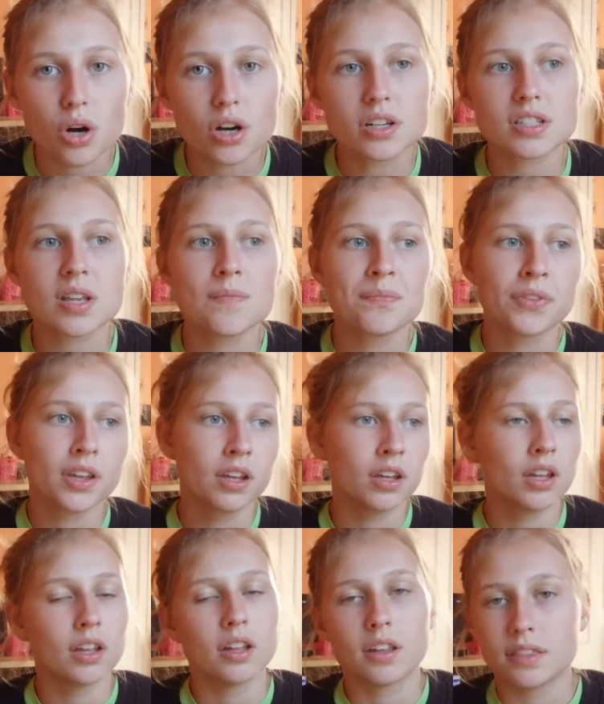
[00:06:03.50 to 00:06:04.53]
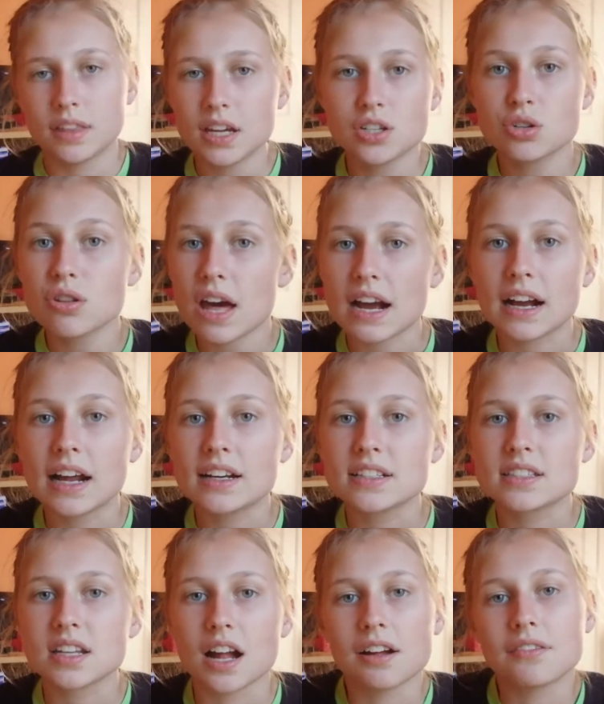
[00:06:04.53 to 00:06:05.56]
horse. They do that
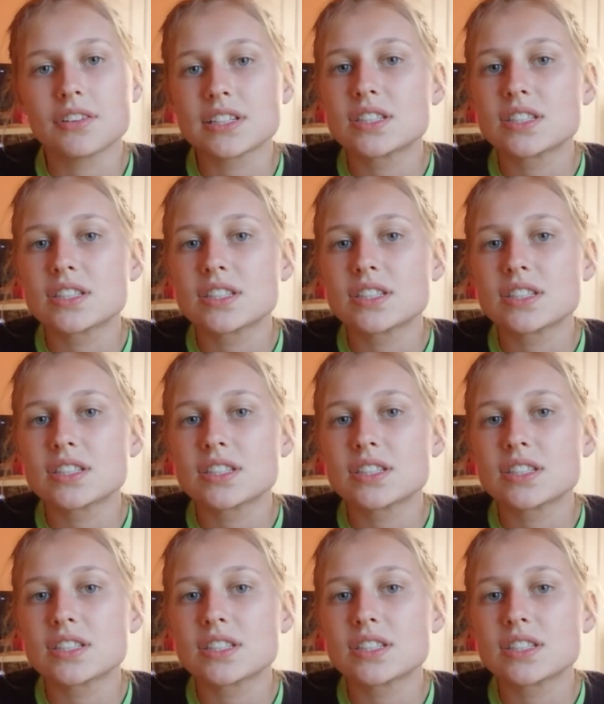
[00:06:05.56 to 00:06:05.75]
kind of stuff.